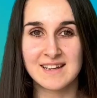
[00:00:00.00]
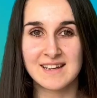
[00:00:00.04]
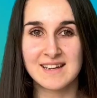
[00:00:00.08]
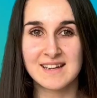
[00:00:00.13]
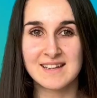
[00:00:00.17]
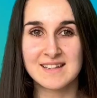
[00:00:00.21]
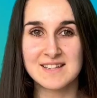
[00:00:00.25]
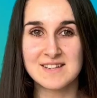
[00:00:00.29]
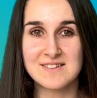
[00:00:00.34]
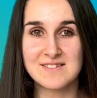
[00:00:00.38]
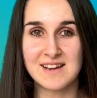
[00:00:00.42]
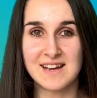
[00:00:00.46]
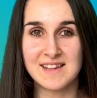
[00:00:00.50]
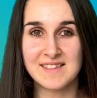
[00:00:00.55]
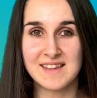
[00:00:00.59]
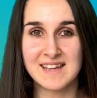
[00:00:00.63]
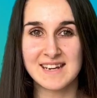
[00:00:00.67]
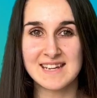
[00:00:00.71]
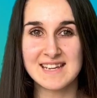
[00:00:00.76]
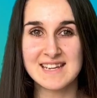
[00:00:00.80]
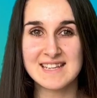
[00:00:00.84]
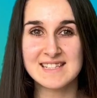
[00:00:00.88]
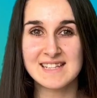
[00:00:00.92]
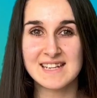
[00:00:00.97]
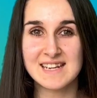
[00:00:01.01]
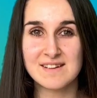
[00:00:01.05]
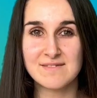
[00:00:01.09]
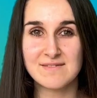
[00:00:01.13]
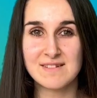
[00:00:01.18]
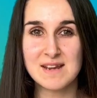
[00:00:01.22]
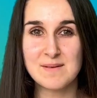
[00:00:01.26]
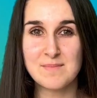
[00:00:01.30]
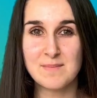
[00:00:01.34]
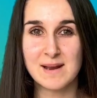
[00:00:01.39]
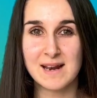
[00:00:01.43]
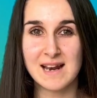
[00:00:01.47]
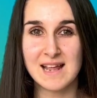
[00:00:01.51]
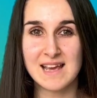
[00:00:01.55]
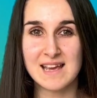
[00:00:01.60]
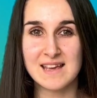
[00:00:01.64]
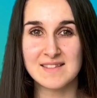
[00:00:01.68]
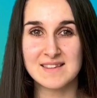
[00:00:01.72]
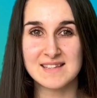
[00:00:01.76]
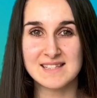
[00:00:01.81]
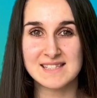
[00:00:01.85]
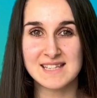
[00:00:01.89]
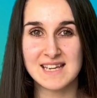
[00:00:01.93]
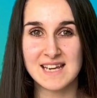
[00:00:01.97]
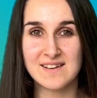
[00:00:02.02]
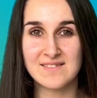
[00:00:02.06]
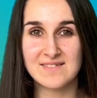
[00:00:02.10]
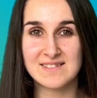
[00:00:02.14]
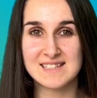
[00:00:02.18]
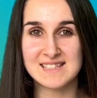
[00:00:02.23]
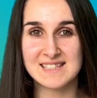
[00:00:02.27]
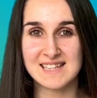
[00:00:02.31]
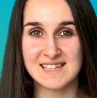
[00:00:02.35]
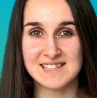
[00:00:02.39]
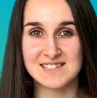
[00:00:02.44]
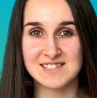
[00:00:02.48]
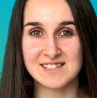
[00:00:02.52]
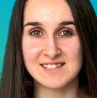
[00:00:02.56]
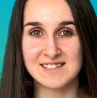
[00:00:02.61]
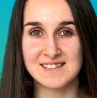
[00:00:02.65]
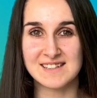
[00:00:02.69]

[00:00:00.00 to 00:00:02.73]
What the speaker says: You can then easily replay the saved session.